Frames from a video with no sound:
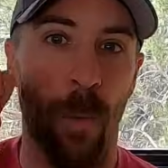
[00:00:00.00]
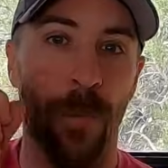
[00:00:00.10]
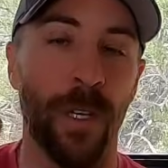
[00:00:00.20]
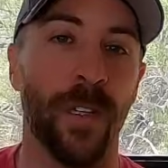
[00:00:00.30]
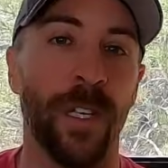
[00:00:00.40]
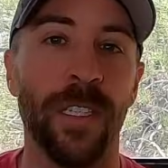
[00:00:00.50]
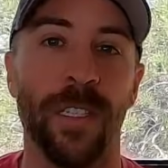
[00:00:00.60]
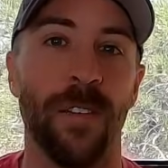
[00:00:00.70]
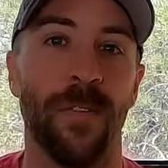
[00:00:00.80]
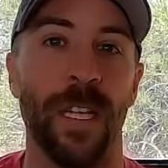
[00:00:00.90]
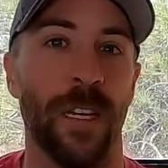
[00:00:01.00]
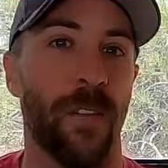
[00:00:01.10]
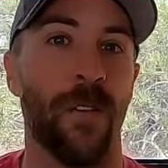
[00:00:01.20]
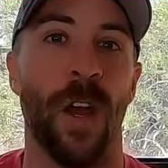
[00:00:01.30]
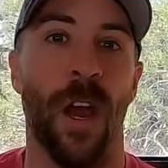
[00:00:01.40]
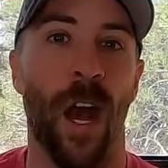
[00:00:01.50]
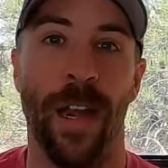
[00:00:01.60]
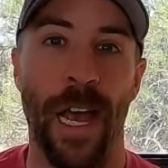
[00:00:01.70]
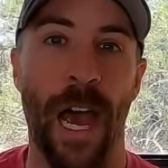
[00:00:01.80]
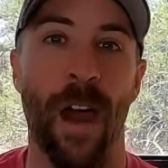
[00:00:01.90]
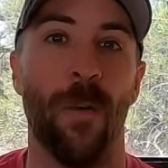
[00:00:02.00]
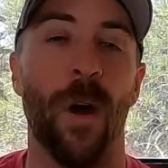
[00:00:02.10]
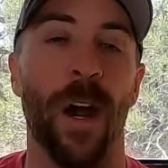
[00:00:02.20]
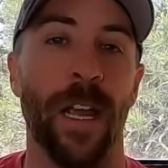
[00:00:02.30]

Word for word: I'll put a link to the video on how